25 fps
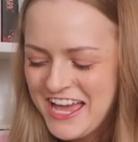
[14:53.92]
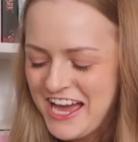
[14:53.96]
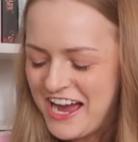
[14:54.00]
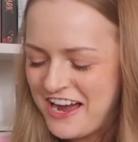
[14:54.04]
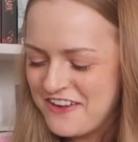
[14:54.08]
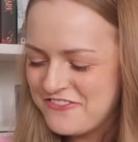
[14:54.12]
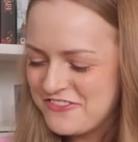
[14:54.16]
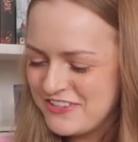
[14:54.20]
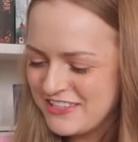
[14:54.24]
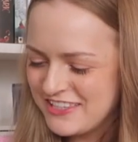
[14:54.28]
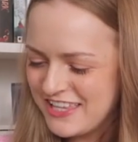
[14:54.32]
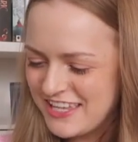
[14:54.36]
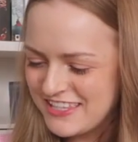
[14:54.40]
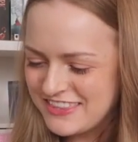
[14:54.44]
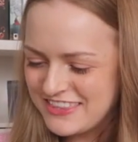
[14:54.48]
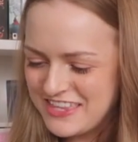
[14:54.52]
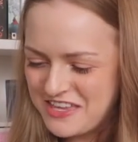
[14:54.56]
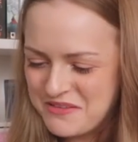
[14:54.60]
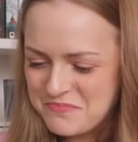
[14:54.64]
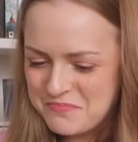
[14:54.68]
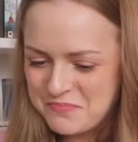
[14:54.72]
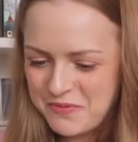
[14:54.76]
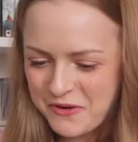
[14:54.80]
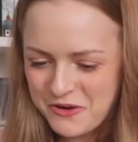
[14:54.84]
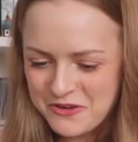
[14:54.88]
I feel like
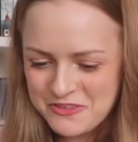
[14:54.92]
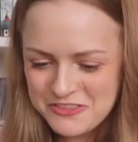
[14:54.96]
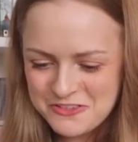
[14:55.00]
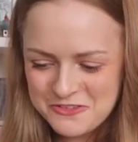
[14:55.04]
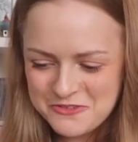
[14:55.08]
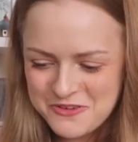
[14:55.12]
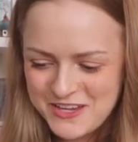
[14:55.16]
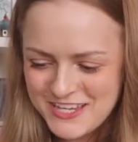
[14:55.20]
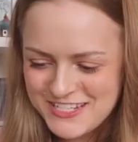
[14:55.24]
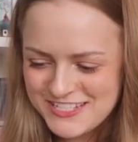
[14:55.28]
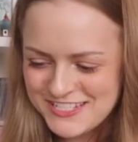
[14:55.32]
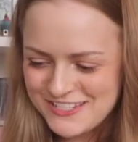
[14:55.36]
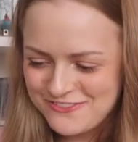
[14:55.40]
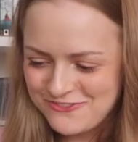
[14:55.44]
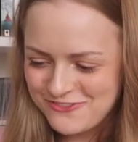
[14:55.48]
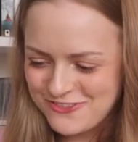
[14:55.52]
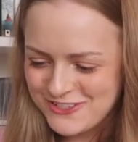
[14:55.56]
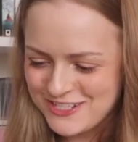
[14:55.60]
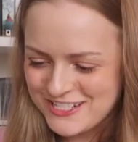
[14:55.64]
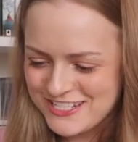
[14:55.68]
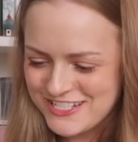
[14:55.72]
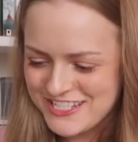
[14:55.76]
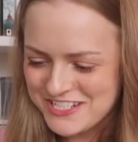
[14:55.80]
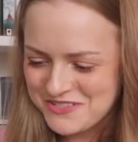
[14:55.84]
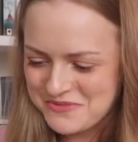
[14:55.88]
they're both quite
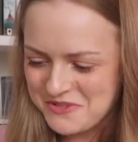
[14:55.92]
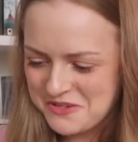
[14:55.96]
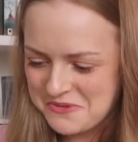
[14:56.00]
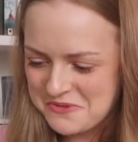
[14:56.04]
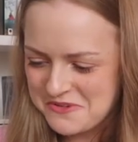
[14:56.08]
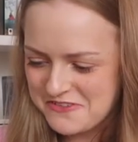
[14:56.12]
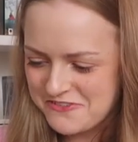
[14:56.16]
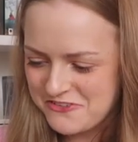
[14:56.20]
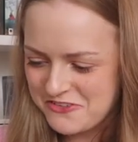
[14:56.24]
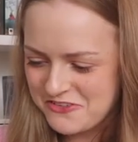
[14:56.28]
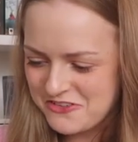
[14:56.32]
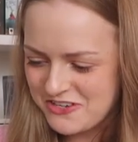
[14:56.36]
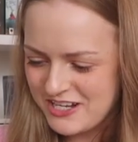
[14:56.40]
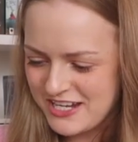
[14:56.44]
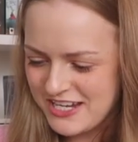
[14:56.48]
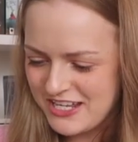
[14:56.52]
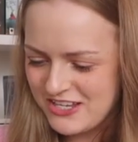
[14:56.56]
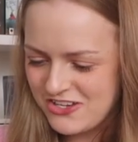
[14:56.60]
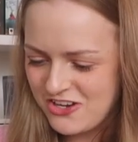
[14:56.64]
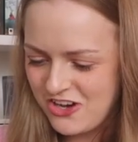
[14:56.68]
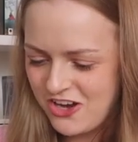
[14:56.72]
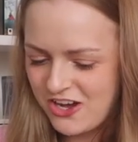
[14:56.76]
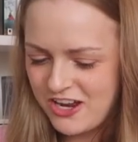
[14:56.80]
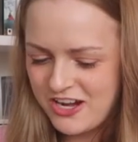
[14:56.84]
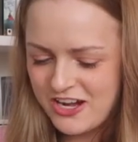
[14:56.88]
different to what we've already
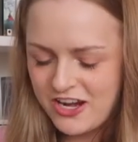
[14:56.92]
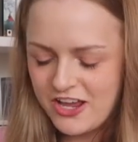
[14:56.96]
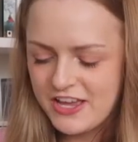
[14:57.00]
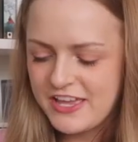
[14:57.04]
got.